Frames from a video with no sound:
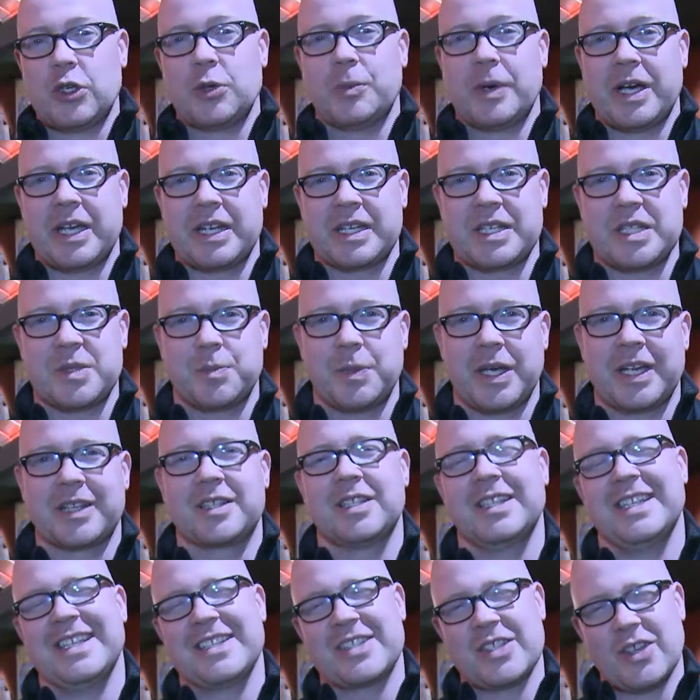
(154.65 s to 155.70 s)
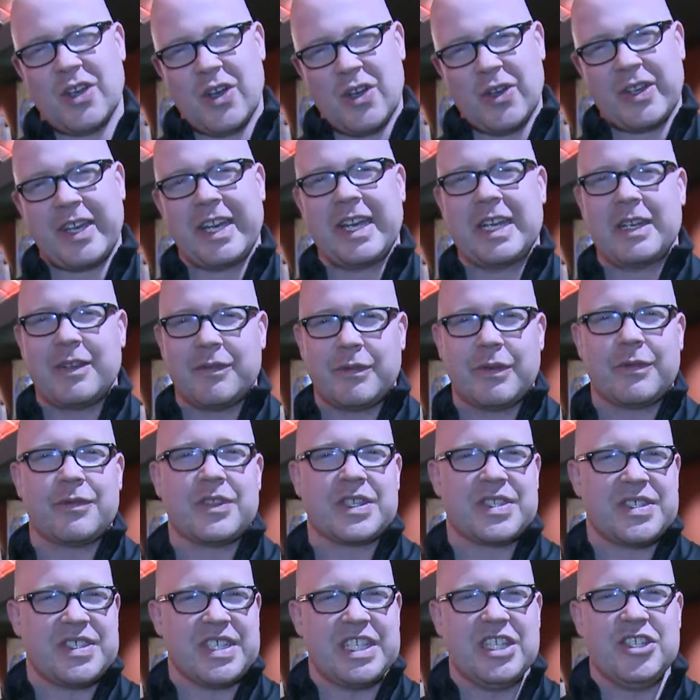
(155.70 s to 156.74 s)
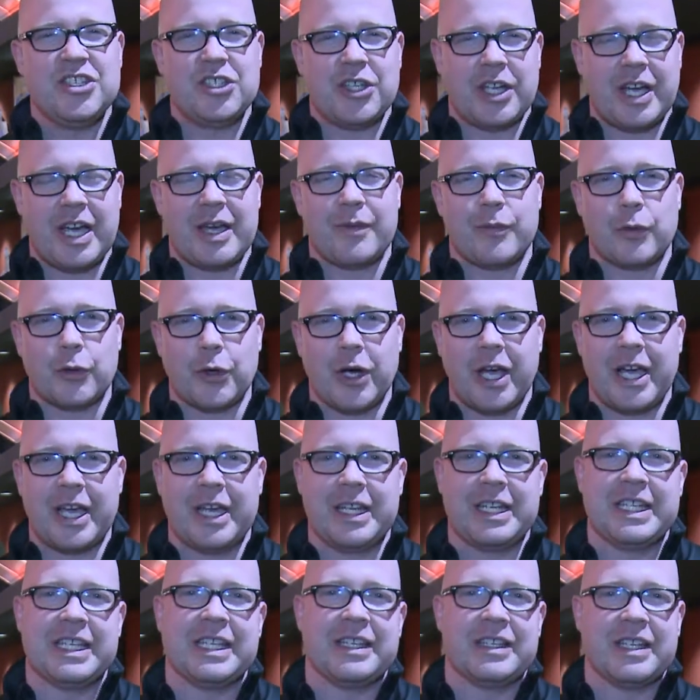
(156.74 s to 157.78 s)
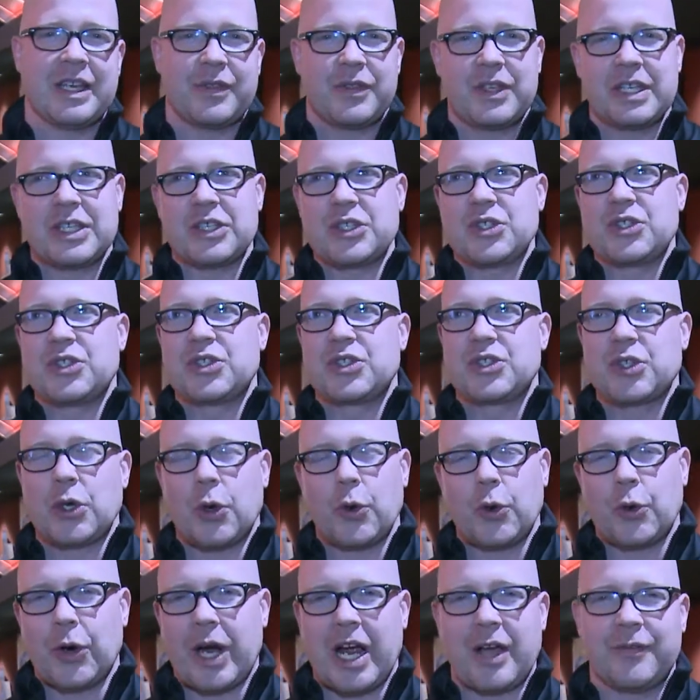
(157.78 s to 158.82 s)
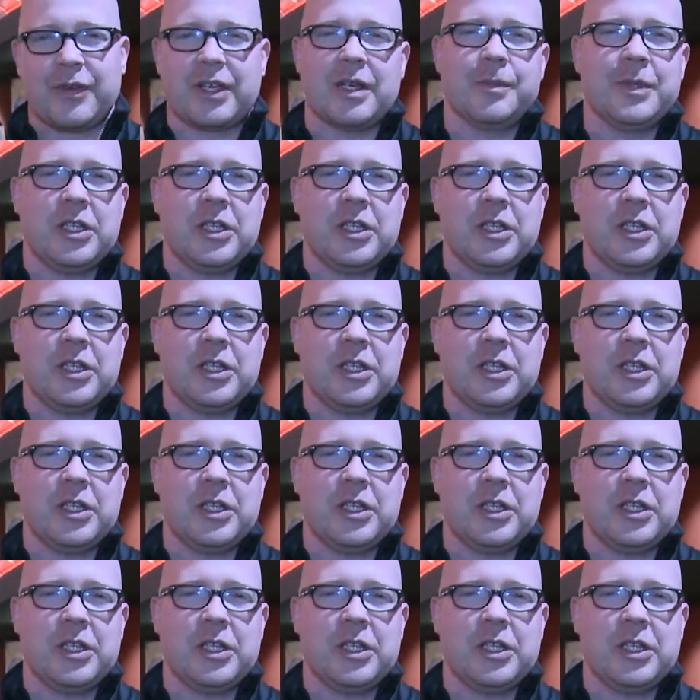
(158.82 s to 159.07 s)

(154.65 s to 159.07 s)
you might expect. It's all kind of of the C G I variety, and nothing is so graphic.